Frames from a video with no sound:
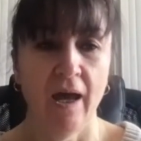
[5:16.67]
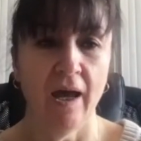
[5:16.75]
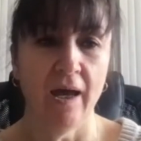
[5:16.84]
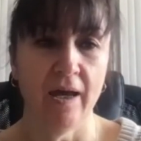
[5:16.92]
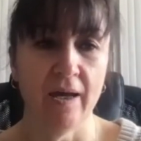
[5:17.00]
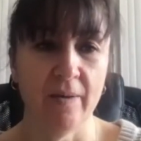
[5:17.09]

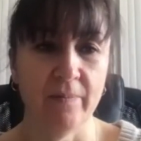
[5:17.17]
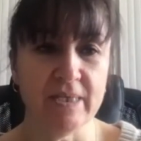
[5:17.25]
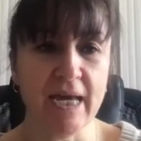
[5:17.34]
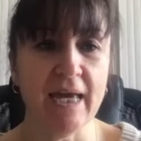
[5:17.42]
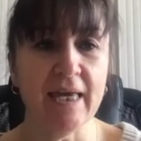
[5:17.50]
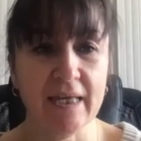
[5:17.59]

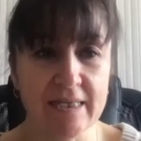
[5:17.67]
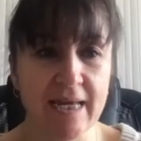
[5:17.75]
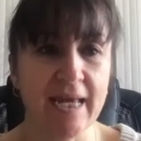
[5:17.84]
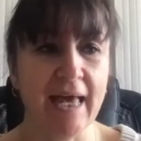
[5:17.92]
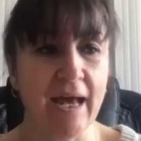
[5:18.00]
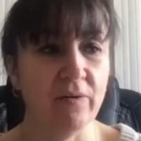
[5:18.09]
day in,
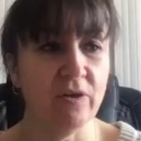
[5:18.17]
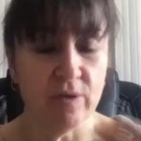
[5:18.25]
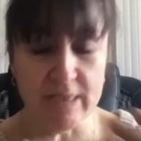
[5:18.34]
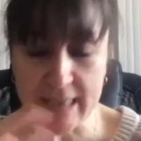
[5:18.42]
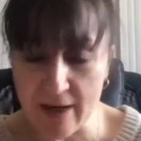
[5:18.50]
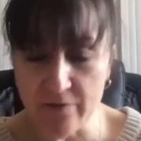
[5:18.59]
day out,
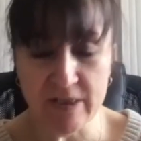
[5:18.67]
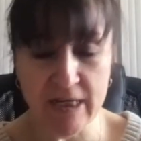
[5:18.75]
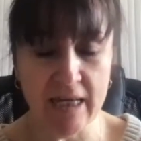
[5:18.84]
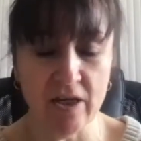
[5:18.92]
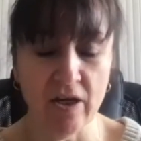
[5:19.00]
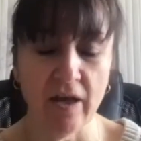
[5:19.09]
it's
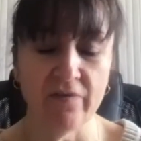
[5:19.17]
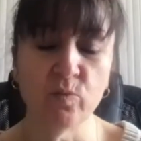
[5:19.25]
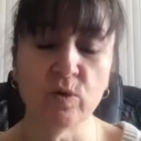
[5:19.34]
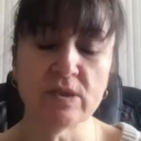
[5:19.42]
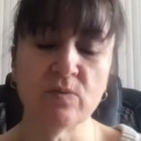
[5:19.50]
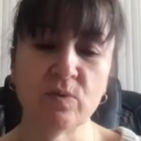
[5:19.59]
overtaking your life,
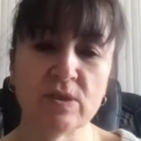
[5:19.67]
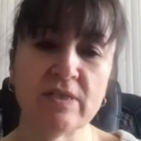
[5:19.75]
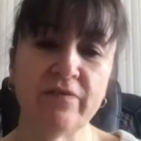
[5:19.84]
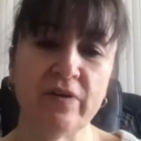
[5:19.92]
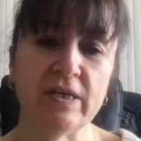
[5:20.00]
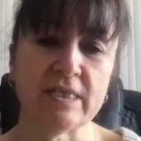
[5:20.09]
what's the
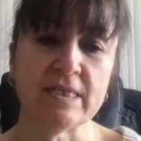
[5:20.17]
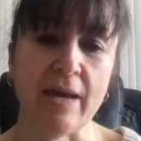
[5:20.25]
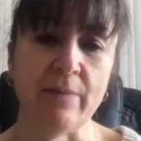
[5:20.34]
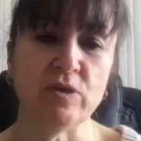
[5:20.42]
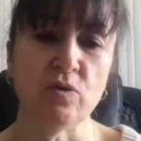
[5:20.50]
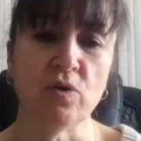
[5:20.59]
first
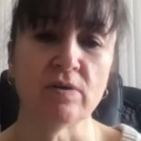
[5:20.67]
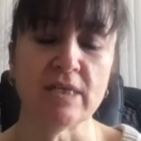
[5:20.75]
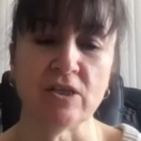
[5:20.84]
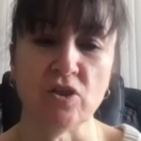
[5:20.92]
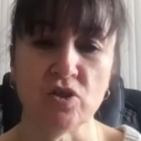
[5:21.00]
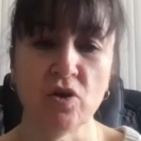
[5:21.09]
step? Do you
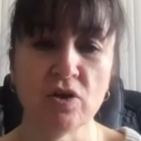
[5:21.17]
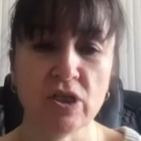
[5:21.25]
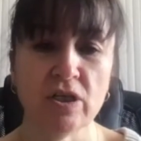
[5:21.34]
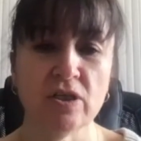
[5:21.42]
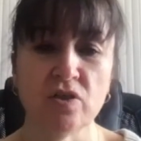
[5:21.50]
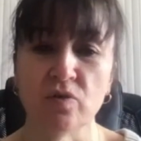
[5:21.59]
contact your
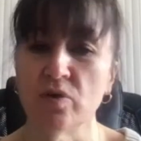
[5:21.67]
doctor?